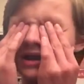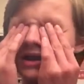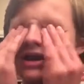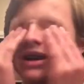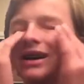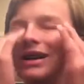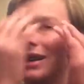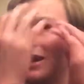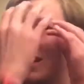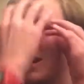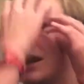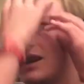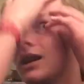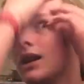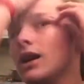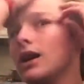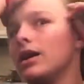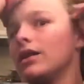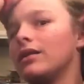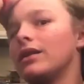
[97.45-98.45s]
No
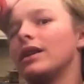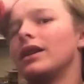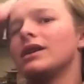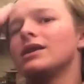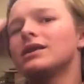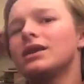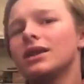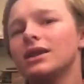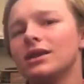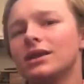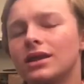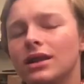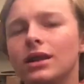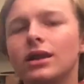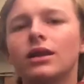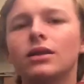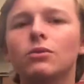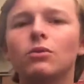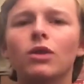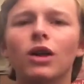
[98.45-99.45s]
idea they
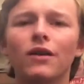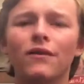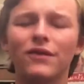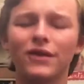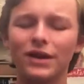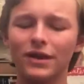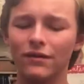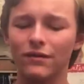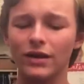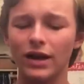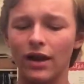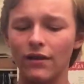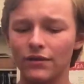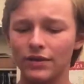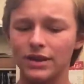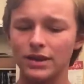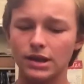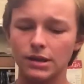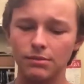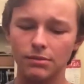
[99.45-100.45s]
existed. Well, I've heard of
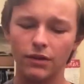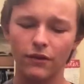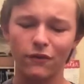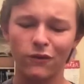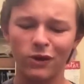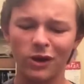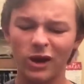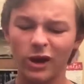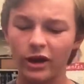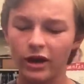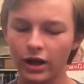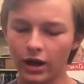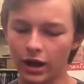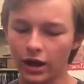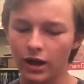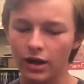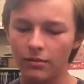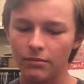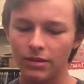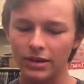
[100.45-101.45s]
Calvinism before,
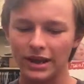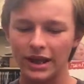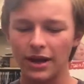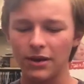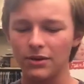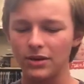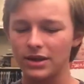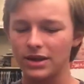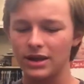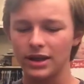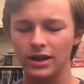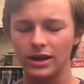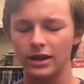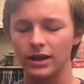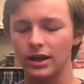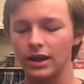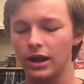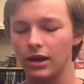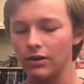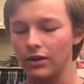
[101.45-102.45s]
but that was in,
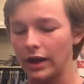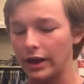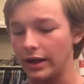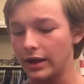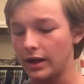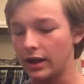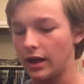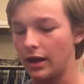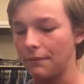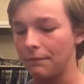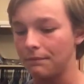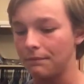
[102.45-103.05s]
you know, like,